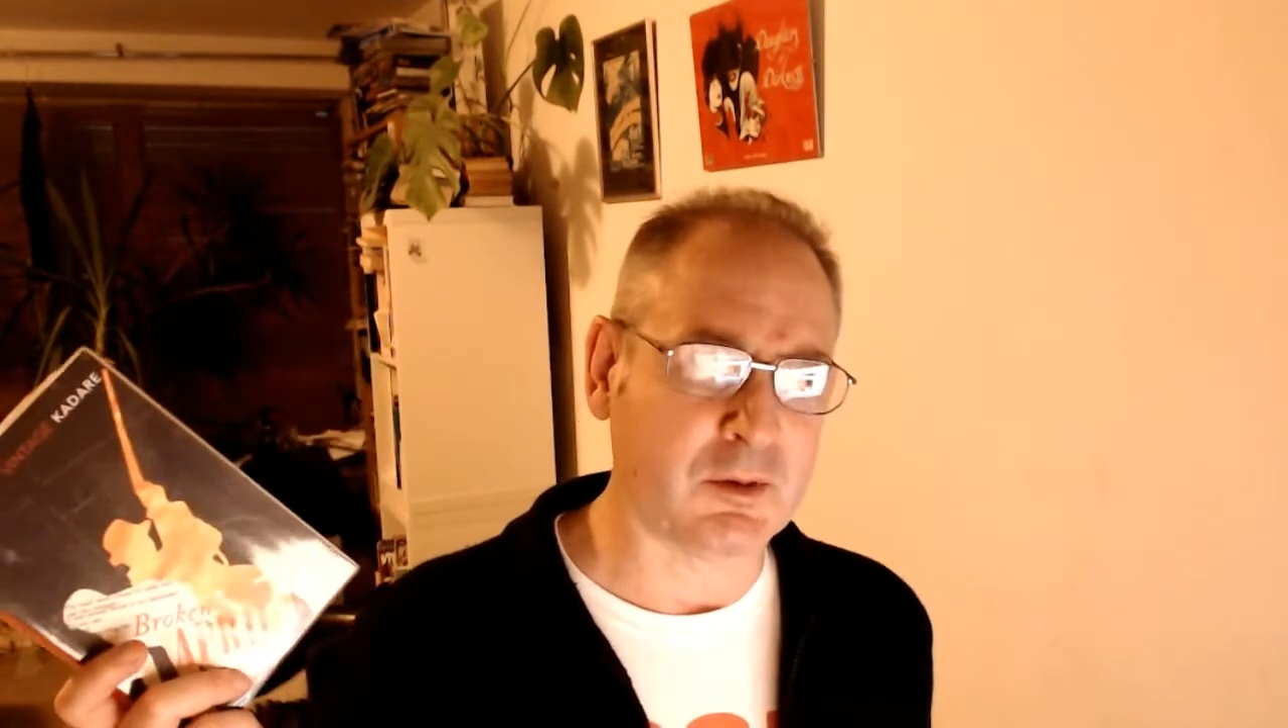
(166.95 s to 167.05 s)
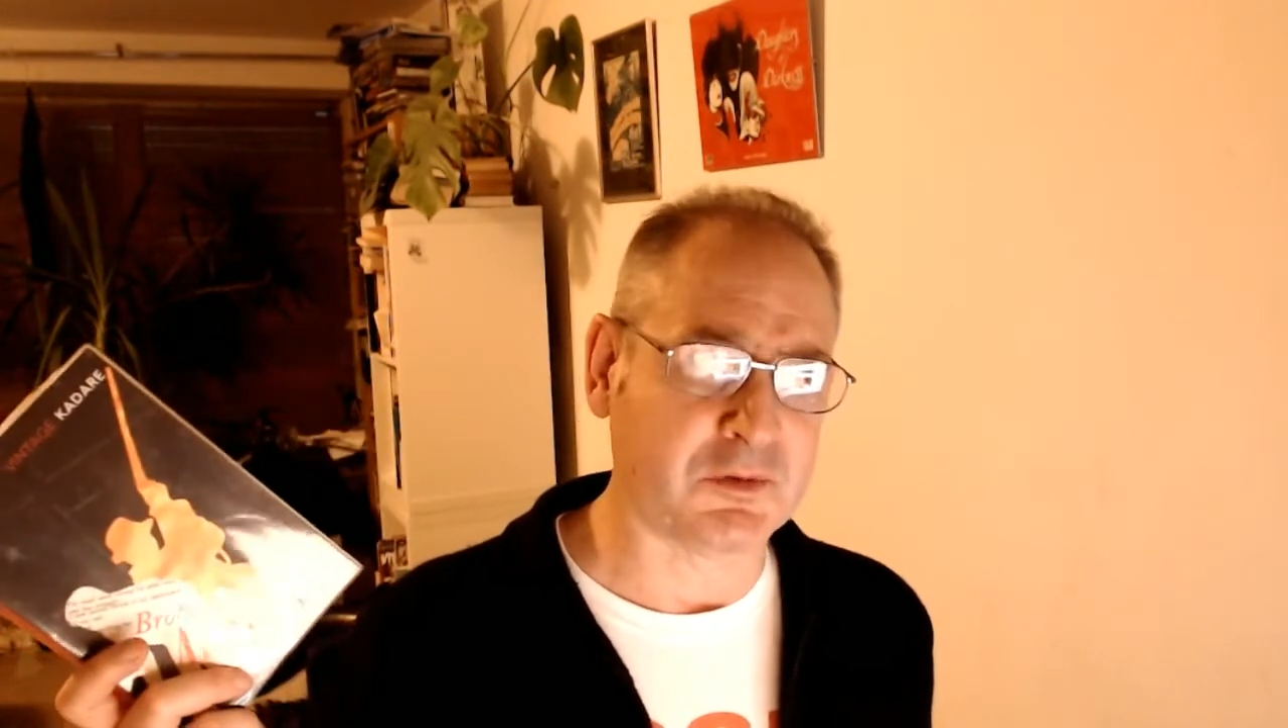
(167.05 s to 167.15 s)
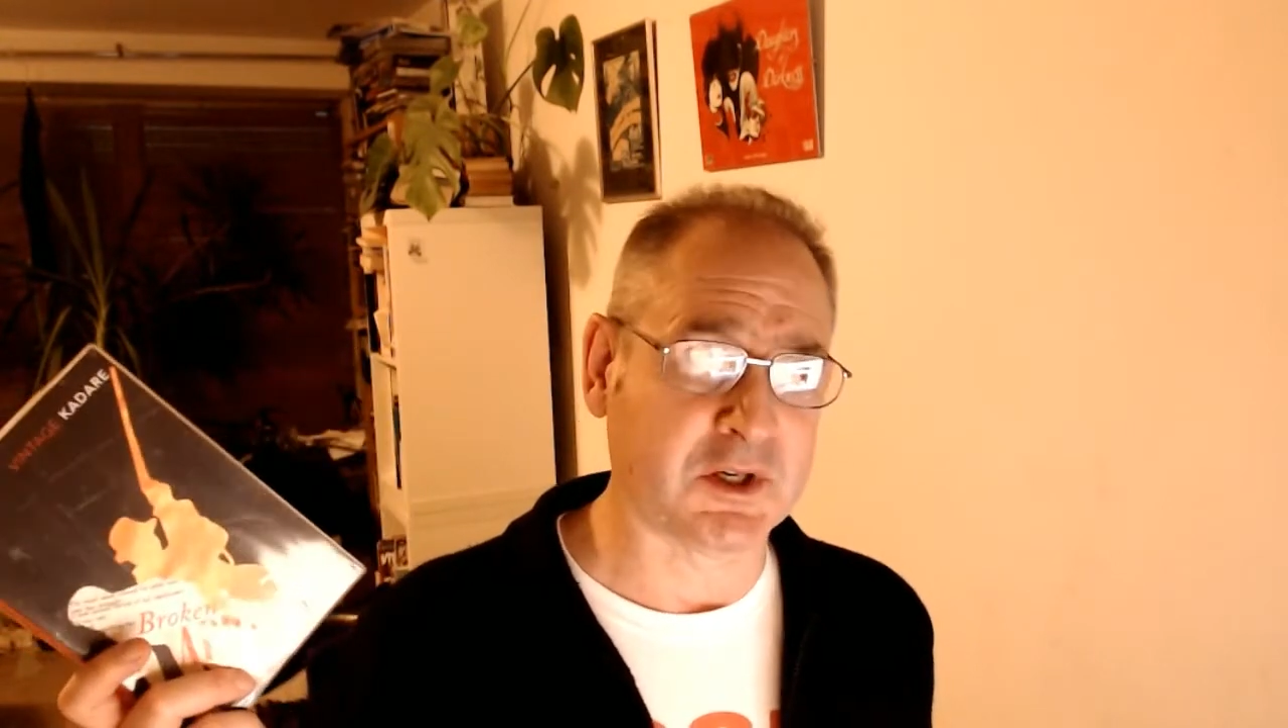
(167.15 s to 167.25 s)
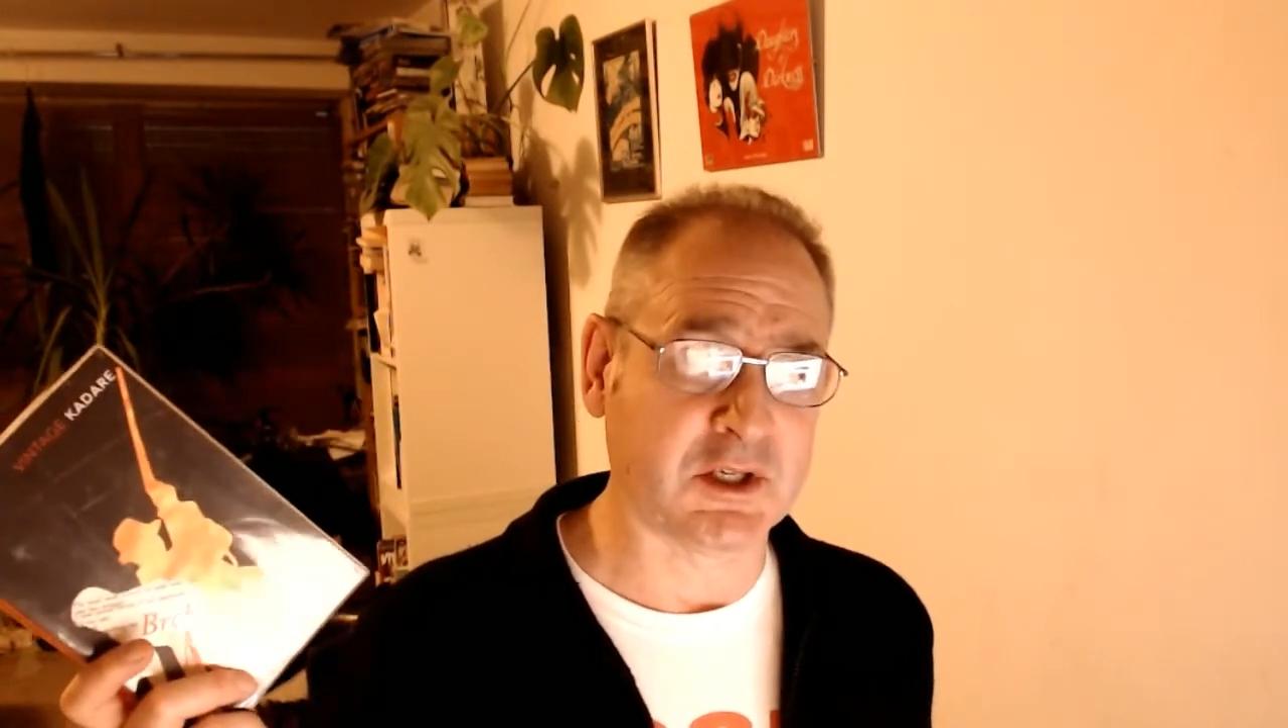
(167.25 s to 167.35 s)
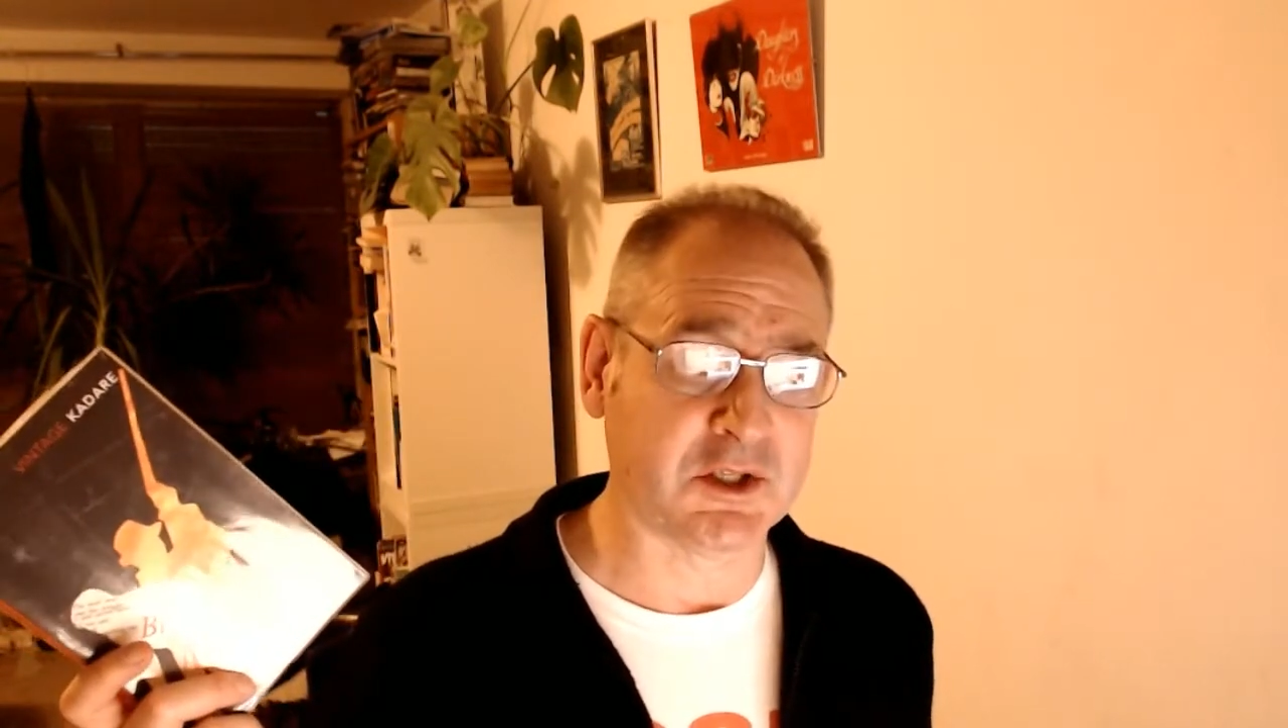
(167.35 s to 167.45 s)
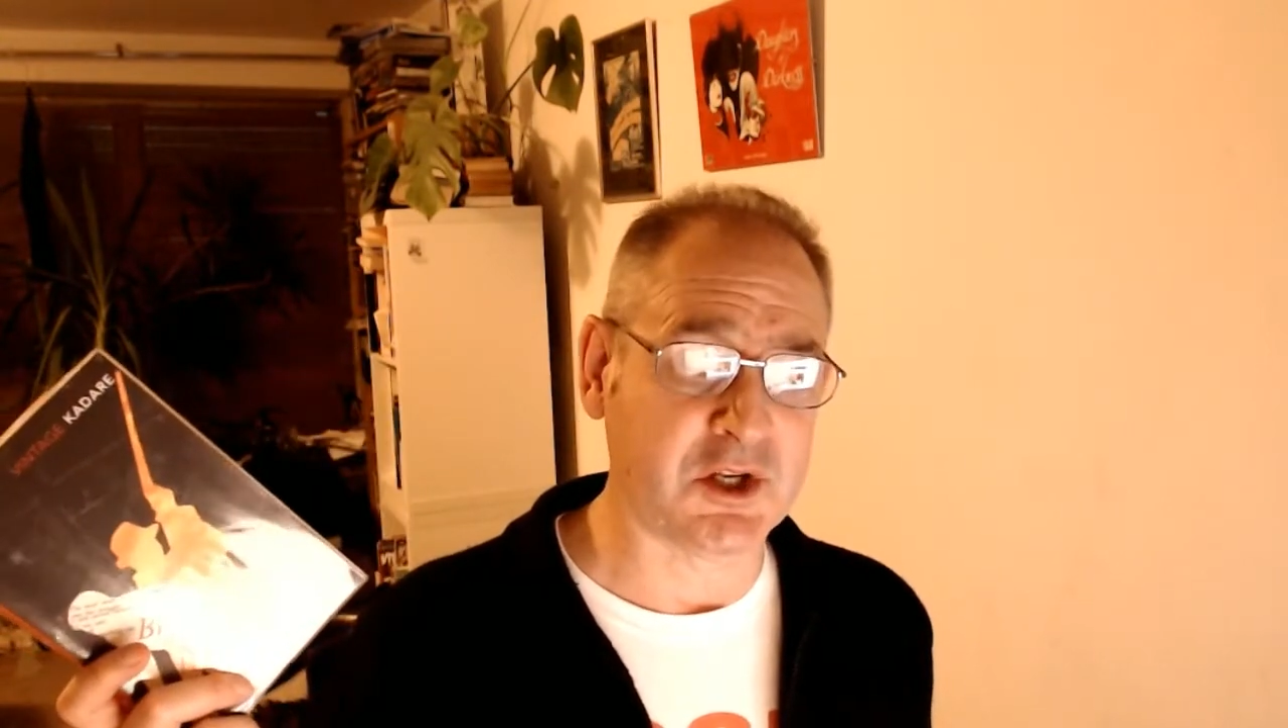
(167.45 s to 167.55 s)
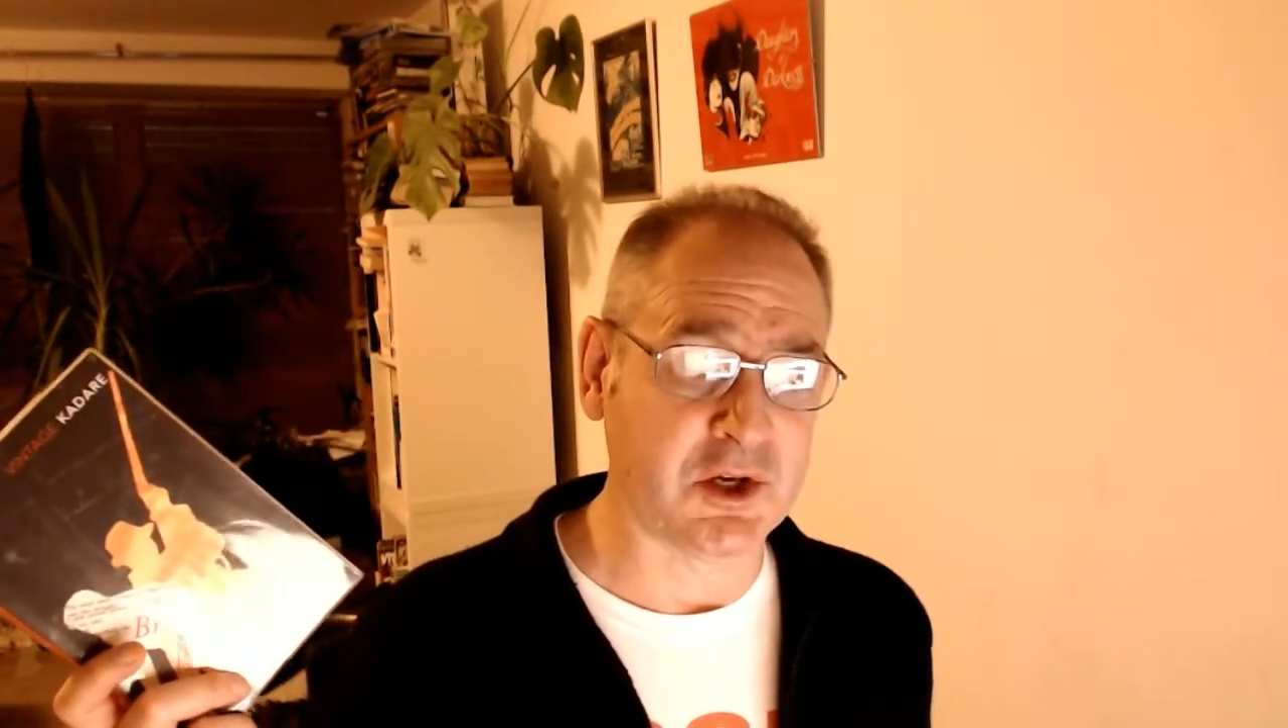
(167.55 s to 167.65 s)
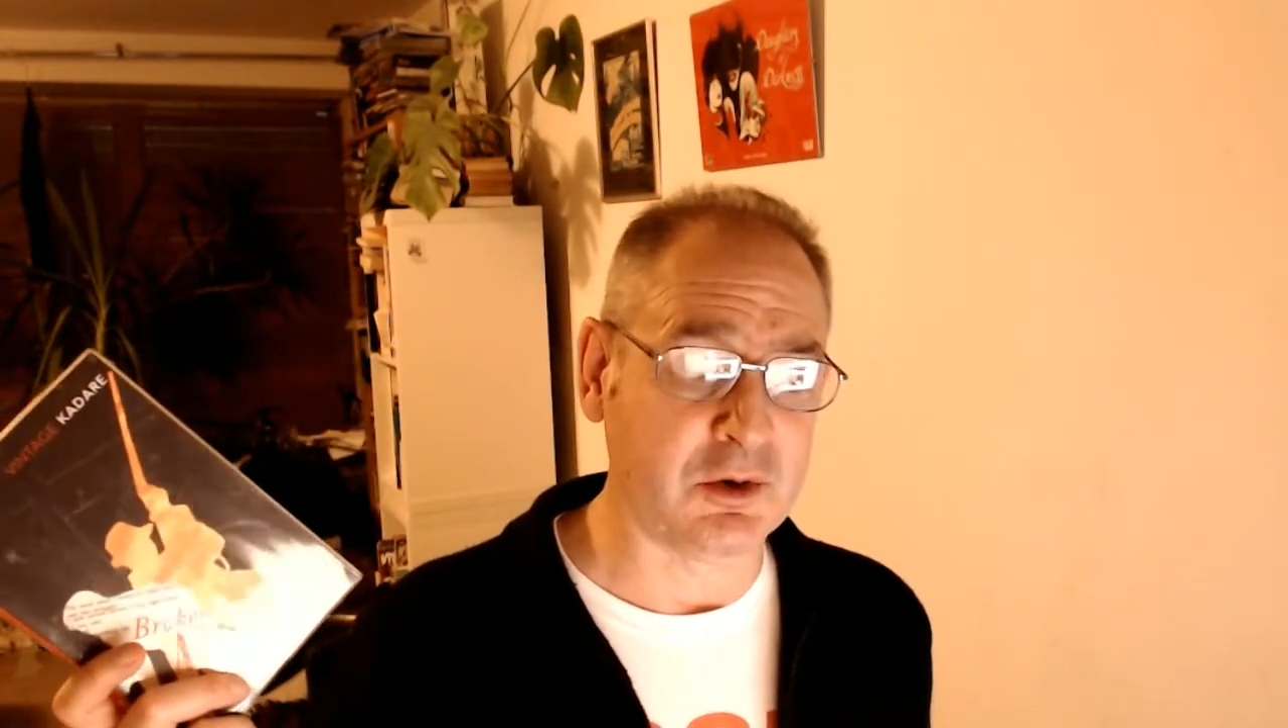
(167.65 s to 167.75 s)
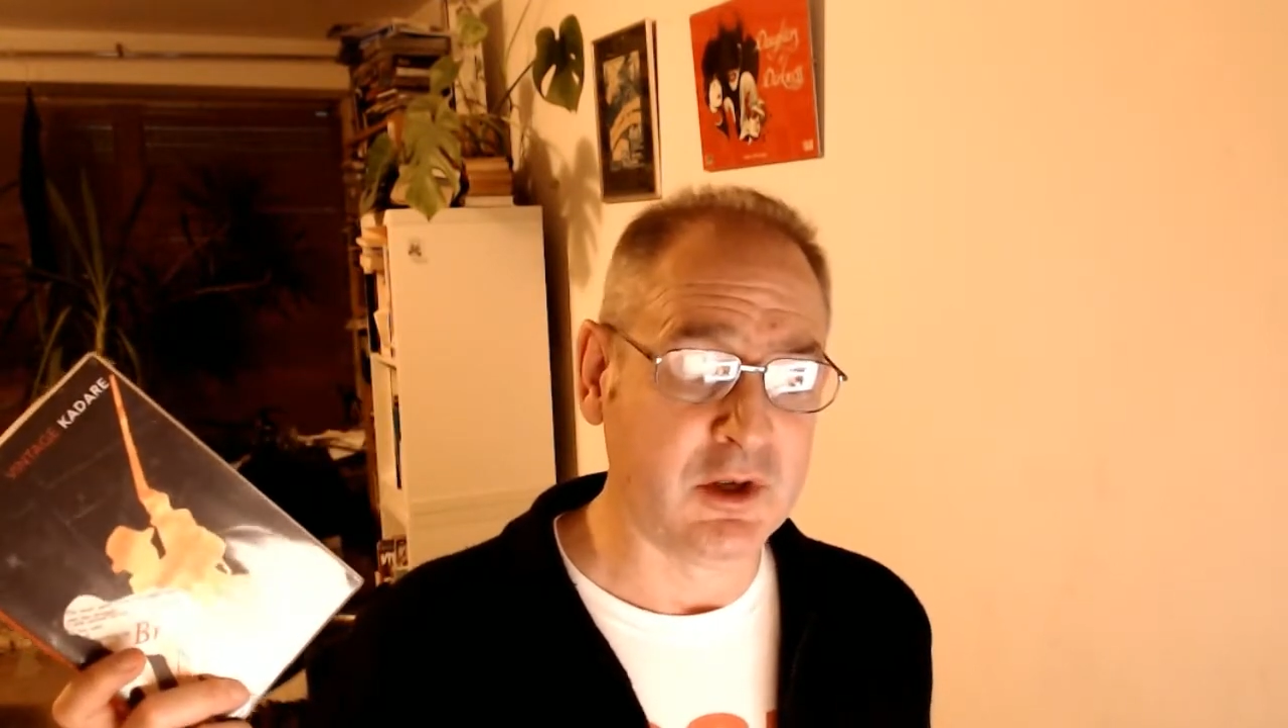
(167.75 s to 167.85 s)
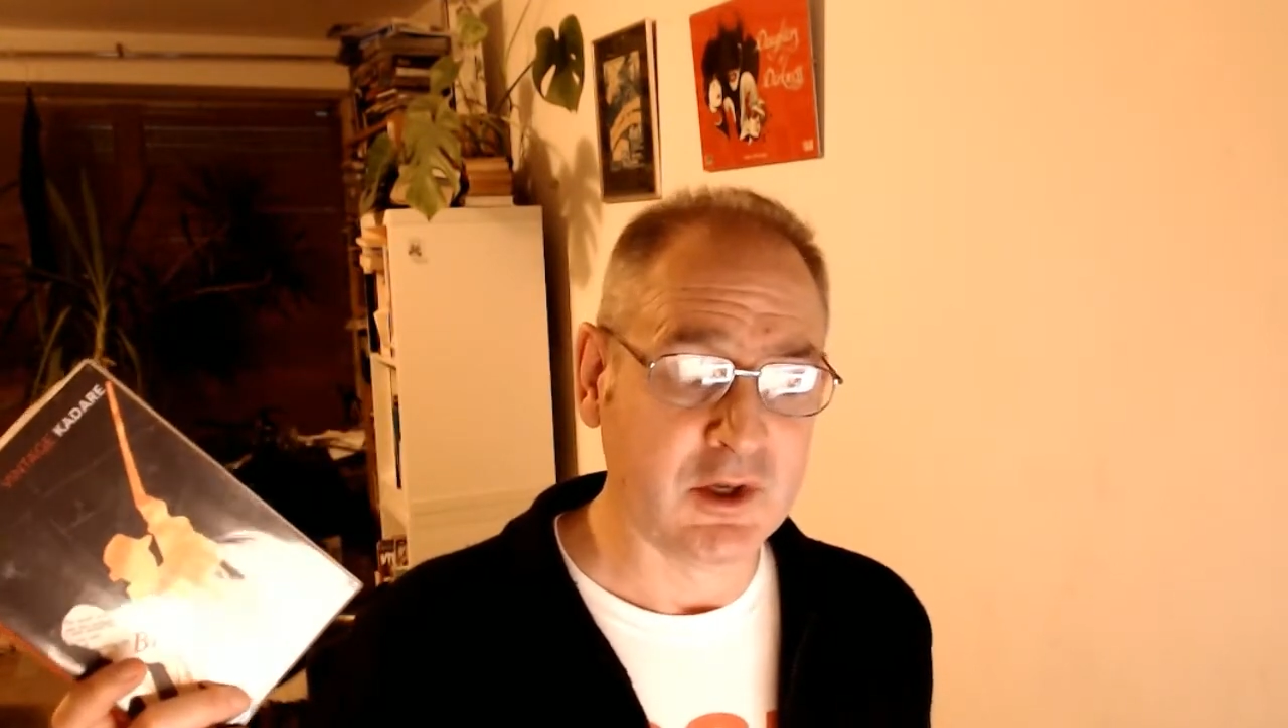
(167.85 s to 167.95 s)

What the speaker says: of the Kanun